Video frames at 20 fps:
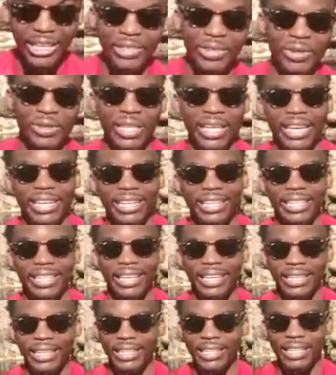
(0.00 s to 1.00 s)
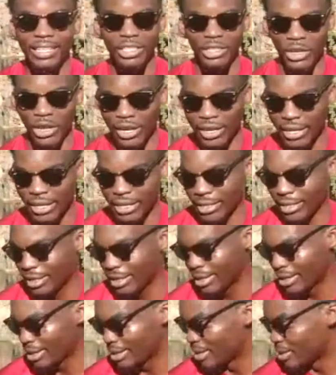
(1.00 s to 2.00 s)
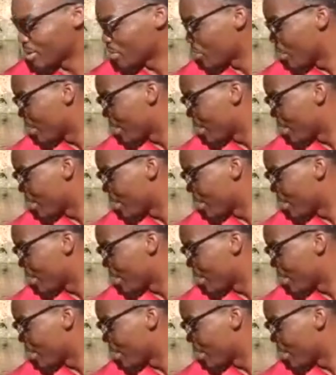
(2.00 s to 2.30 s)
taking it in and enjoying it. So right